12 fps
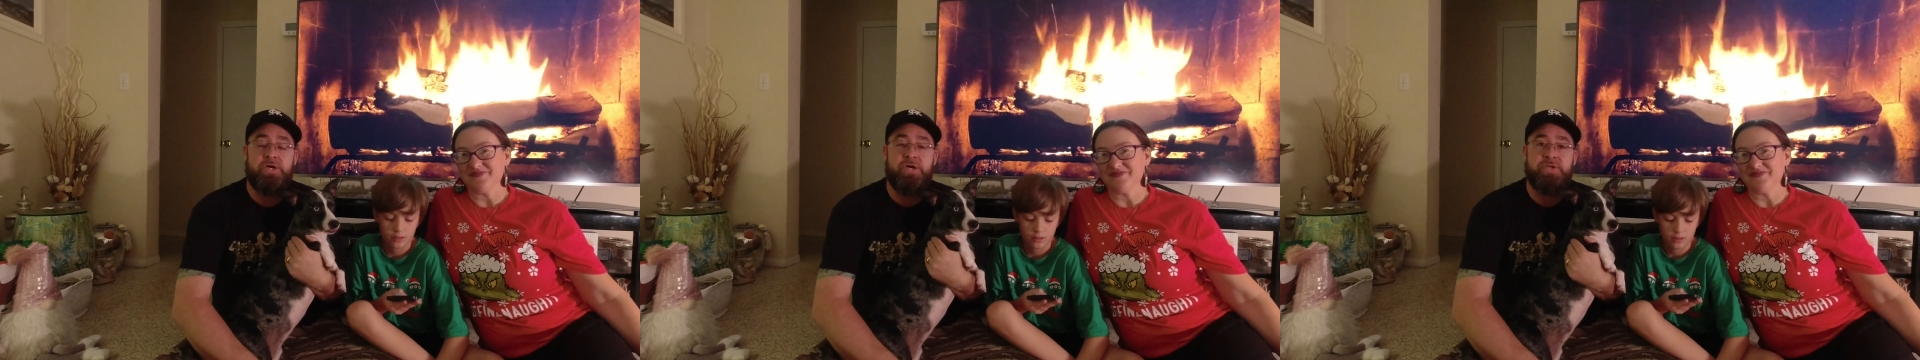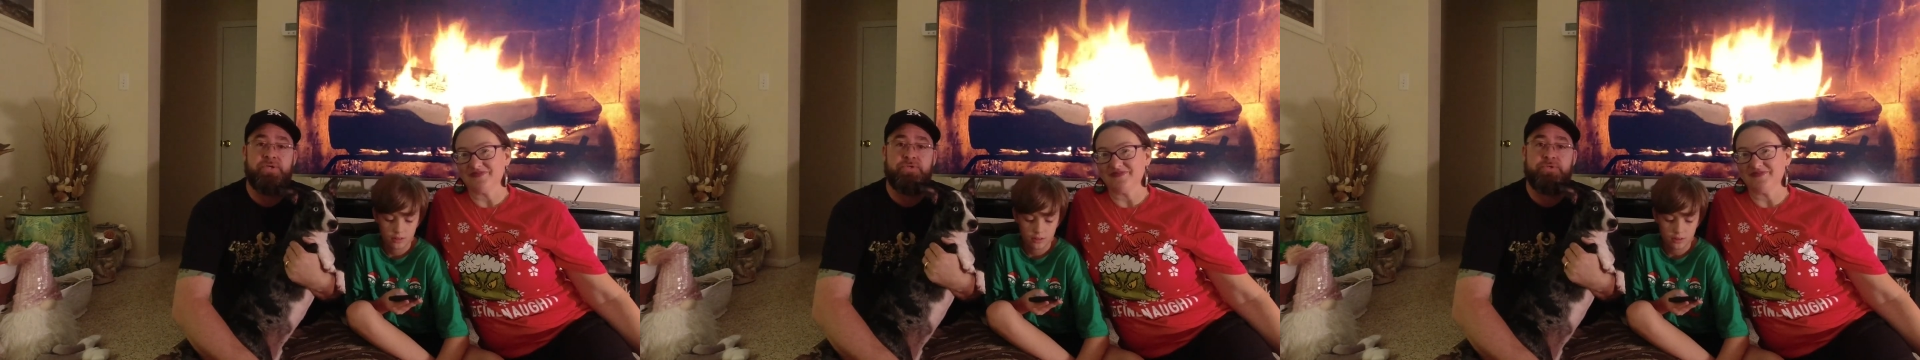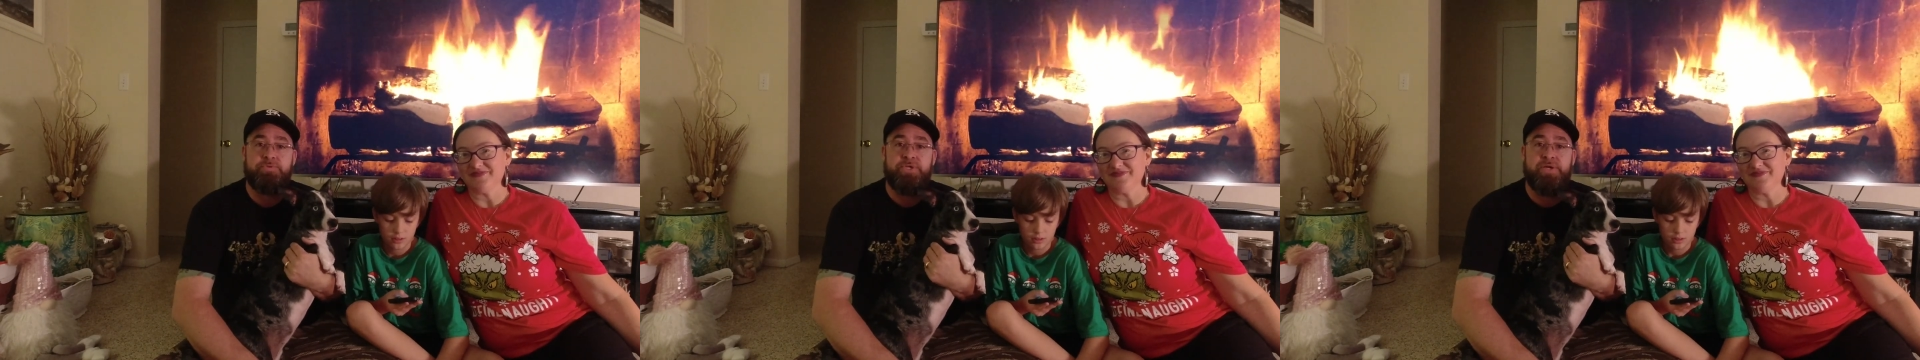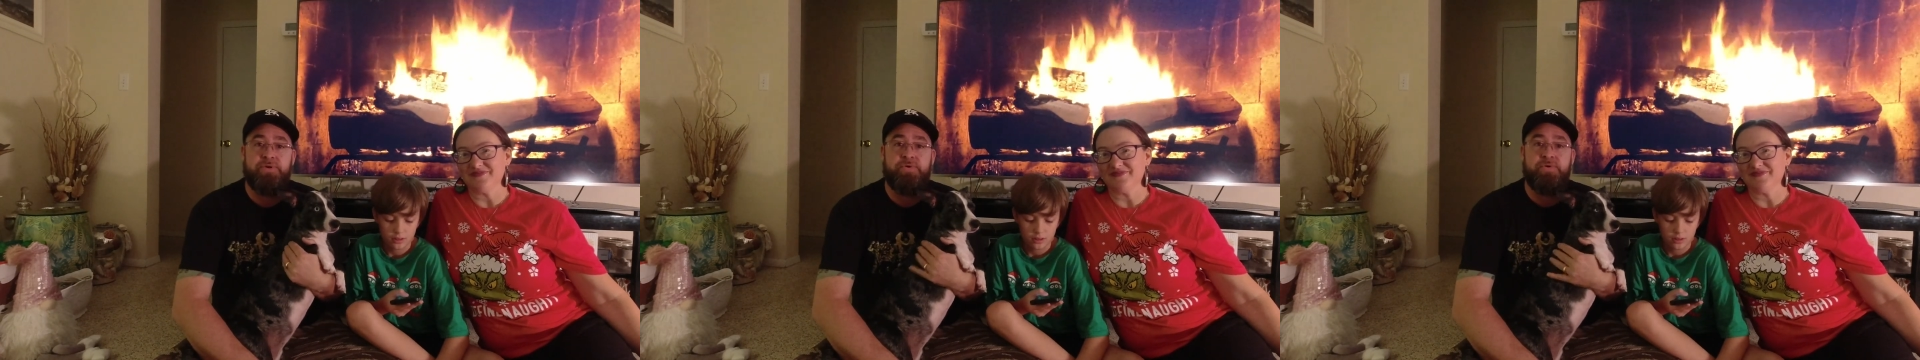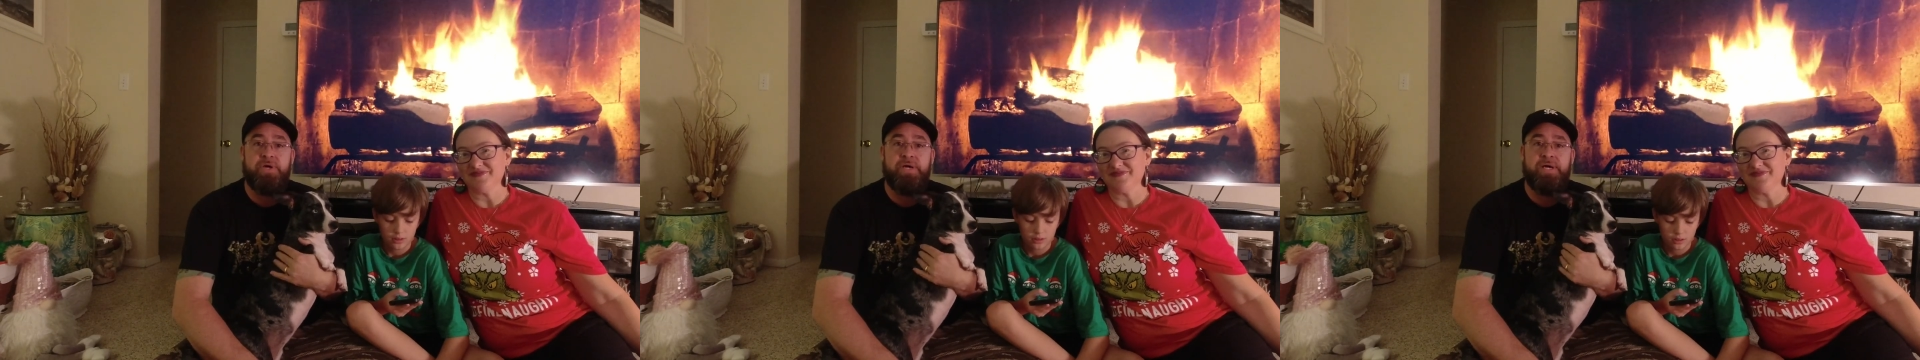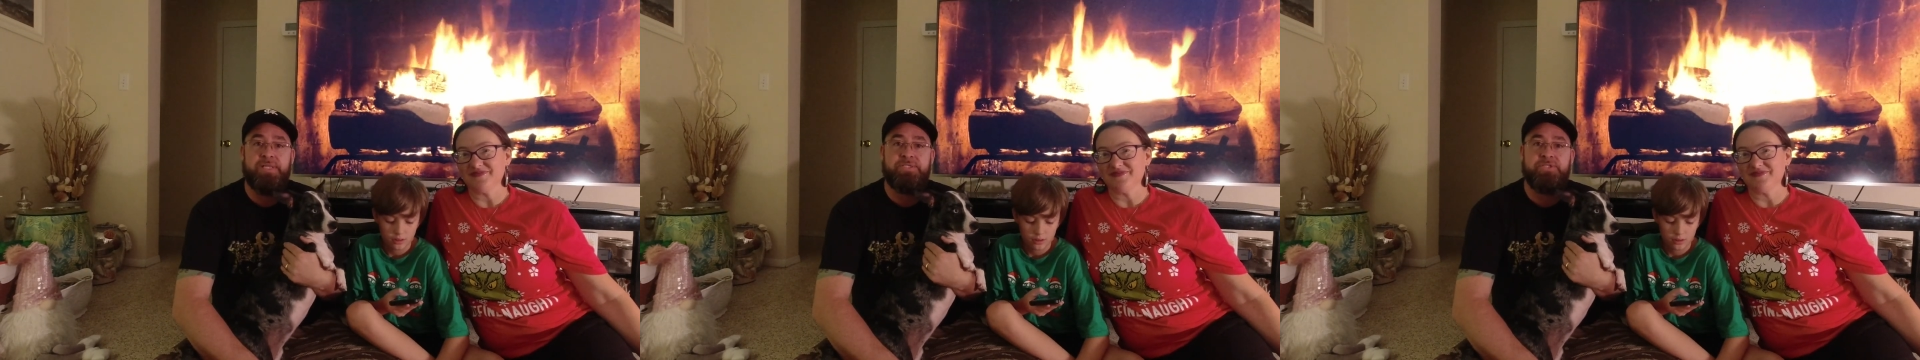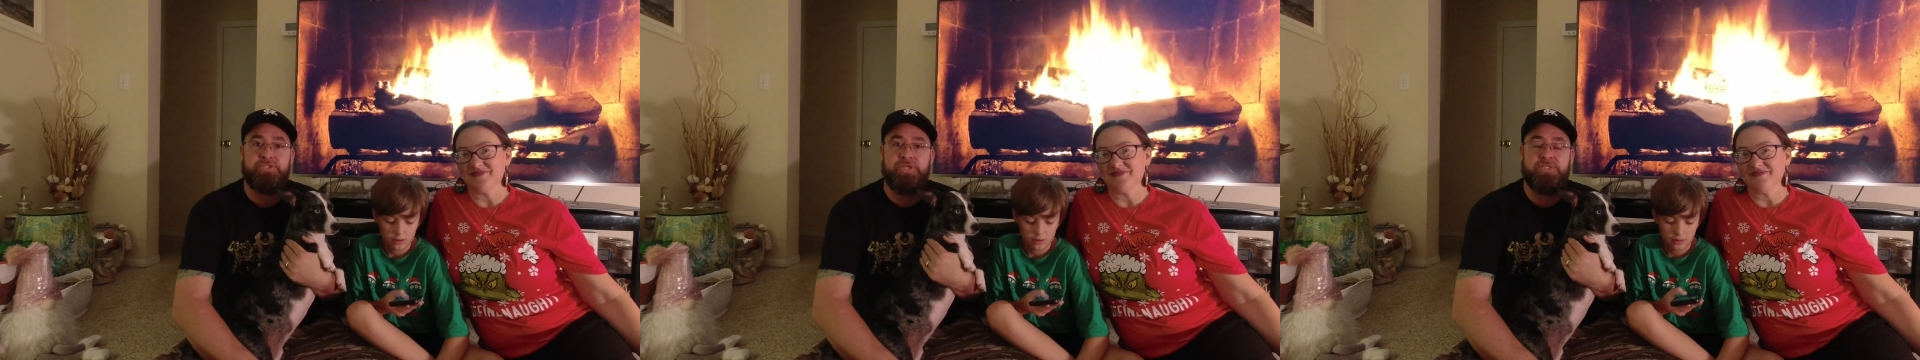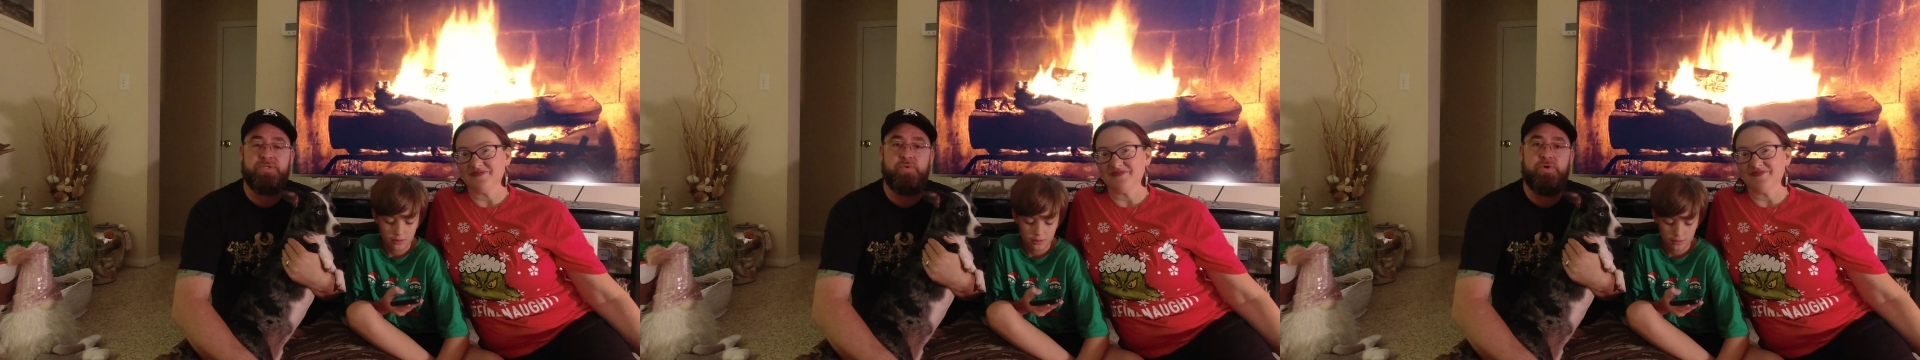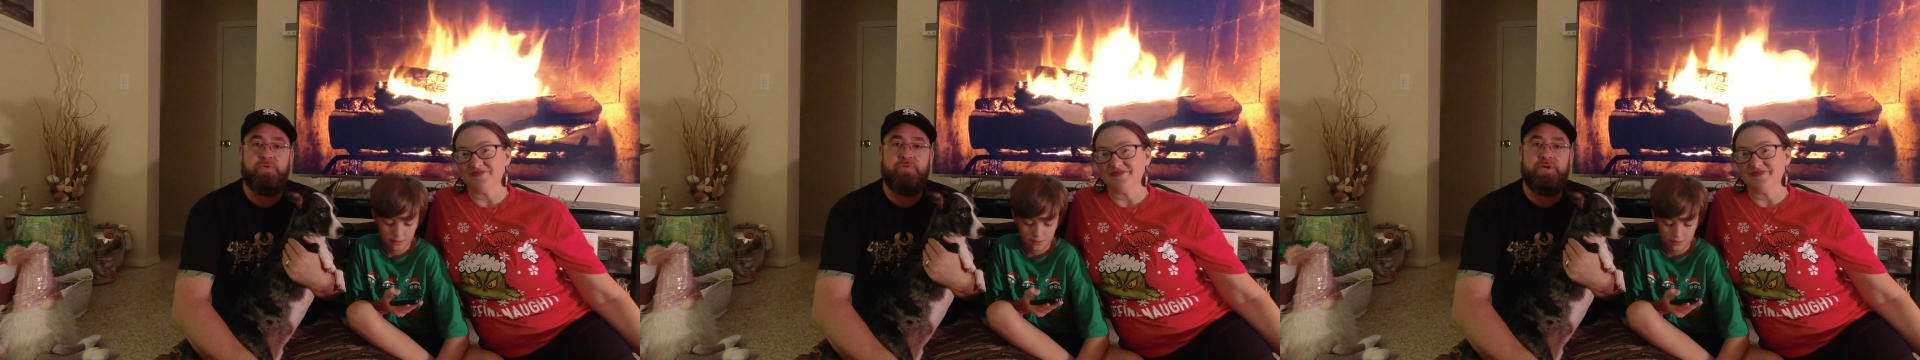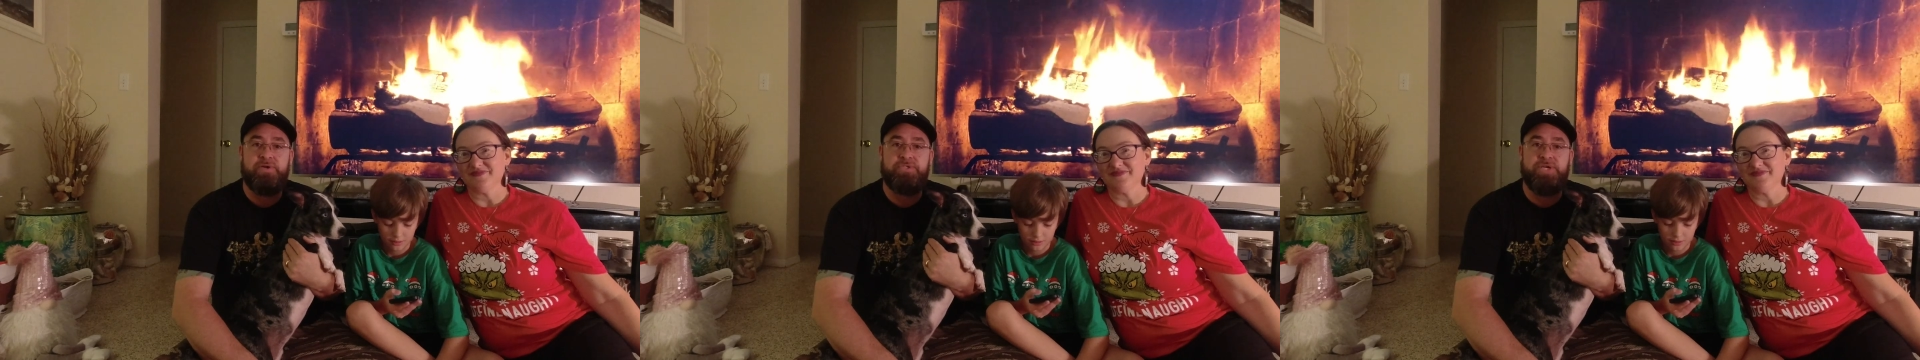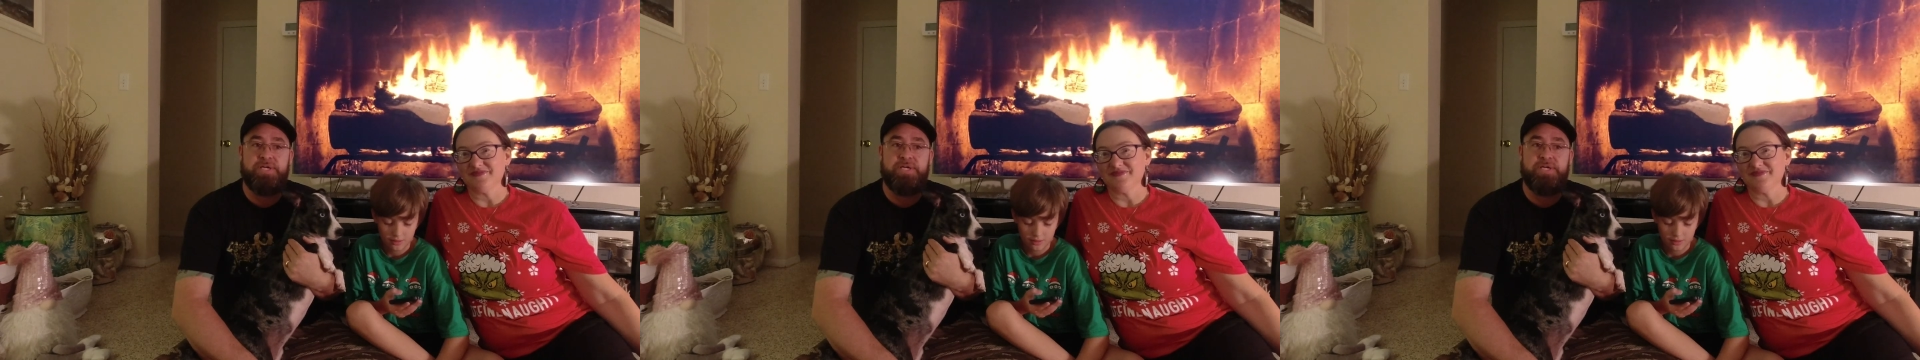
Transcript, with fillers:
Speaker 1: uh, YouTube channel, I highly suggest going over there and